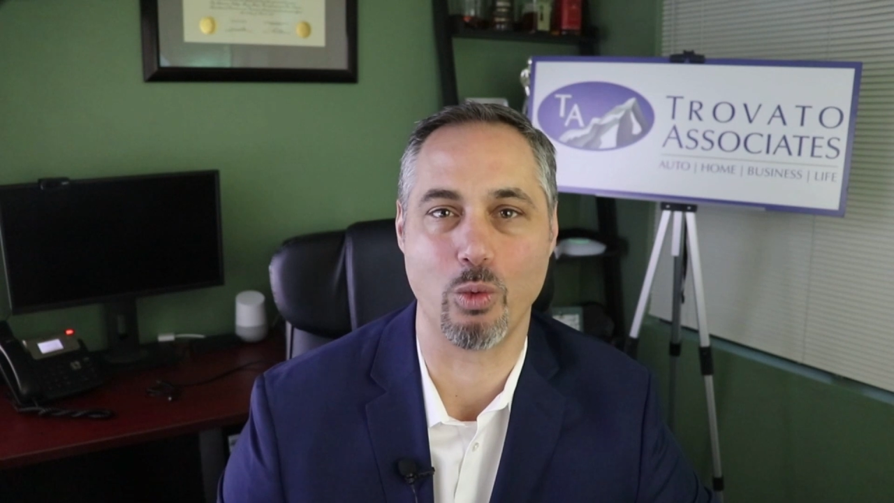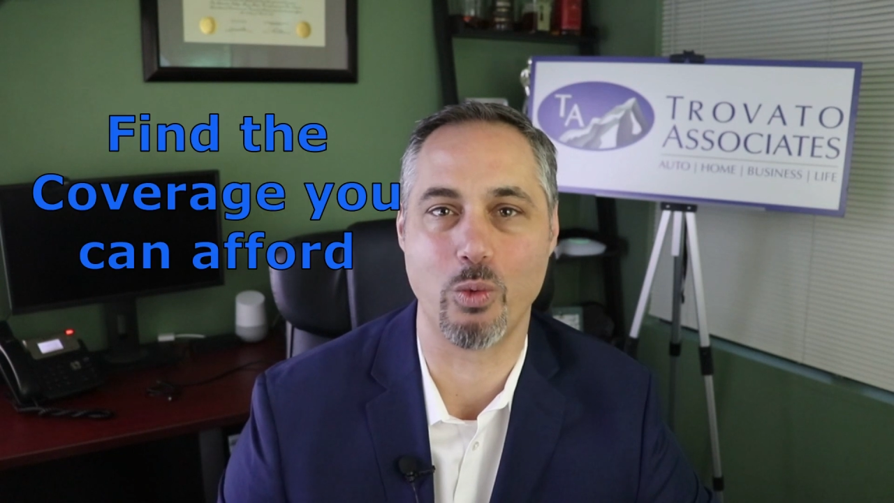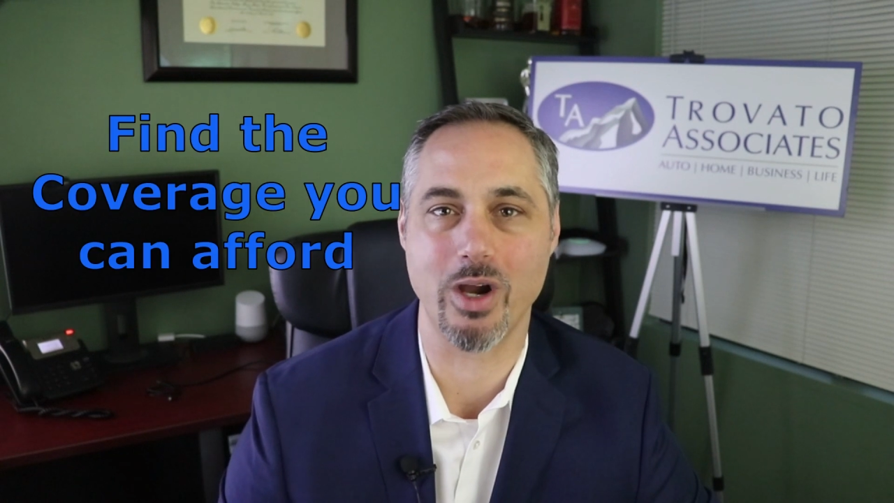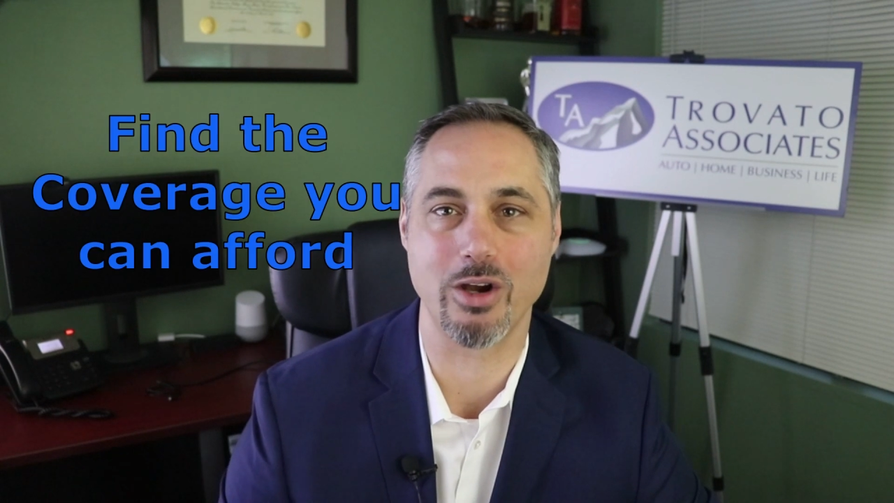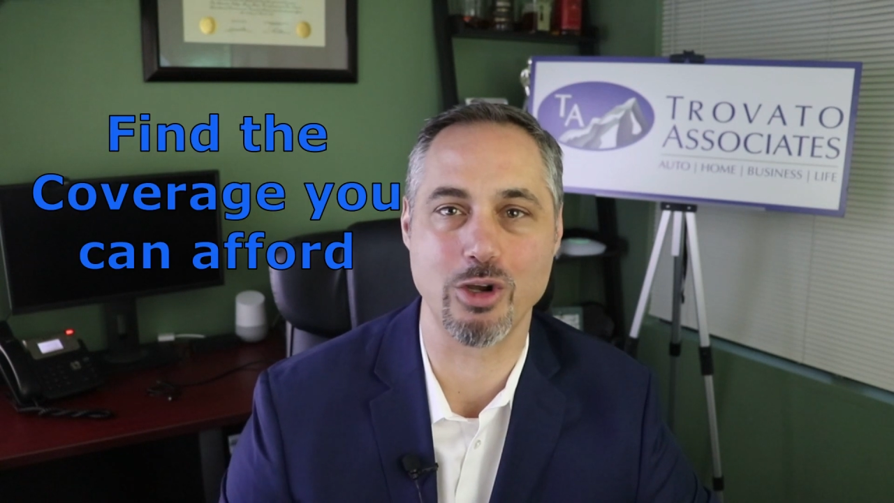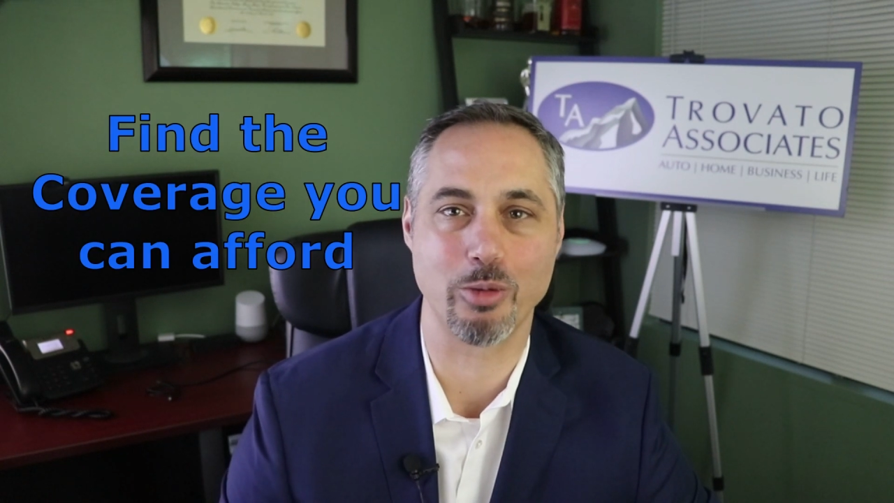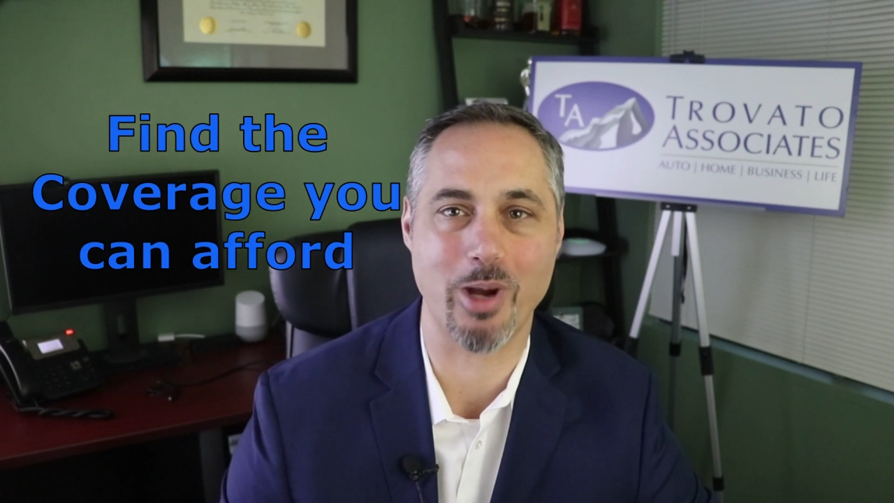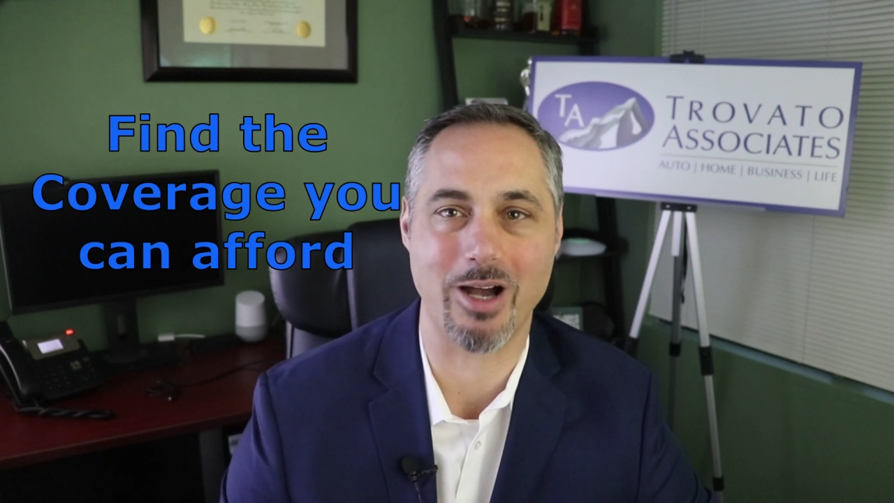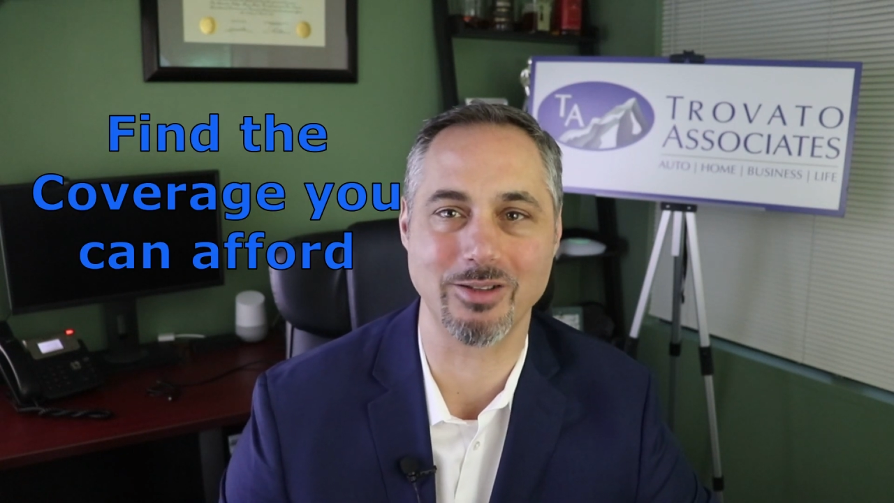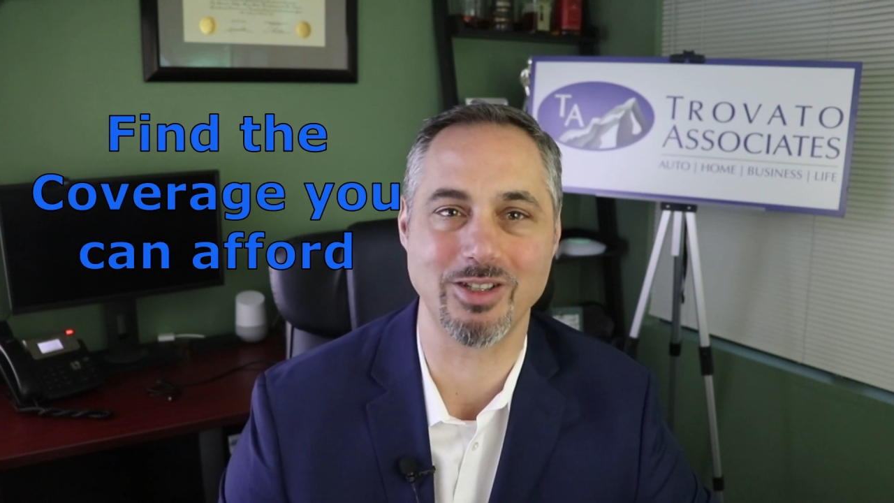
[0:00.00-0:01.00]
where your
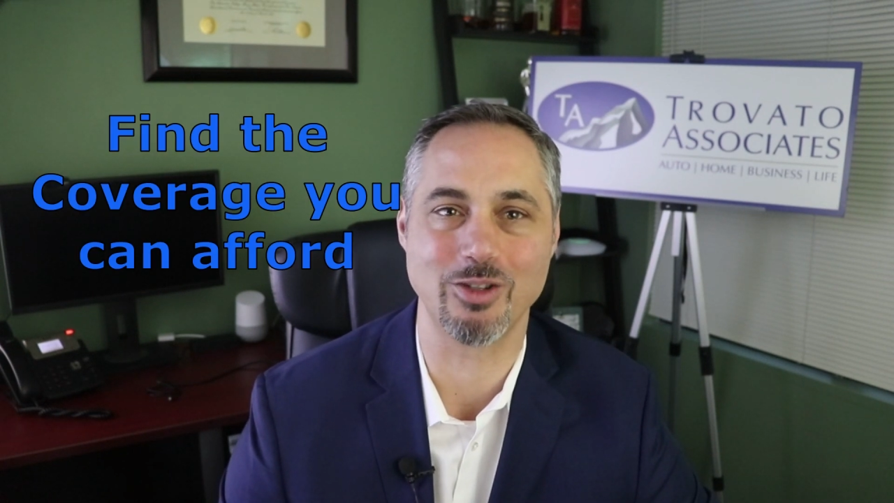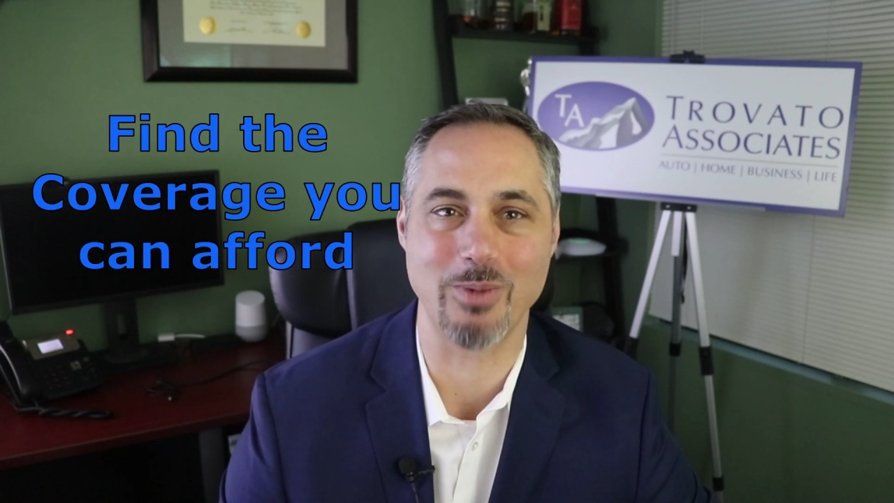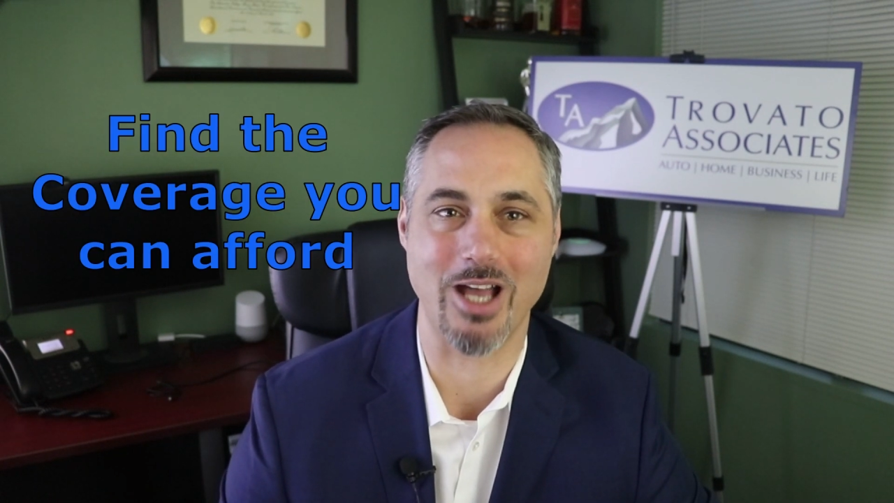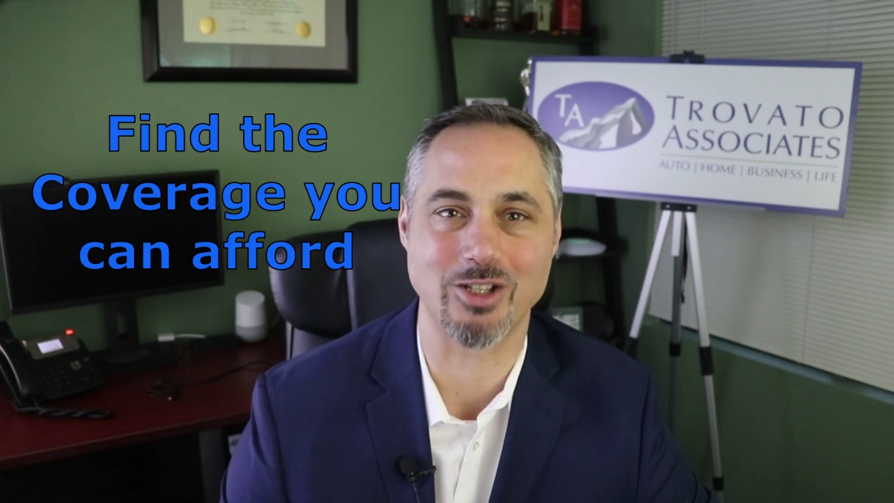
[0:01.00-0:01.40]
policies match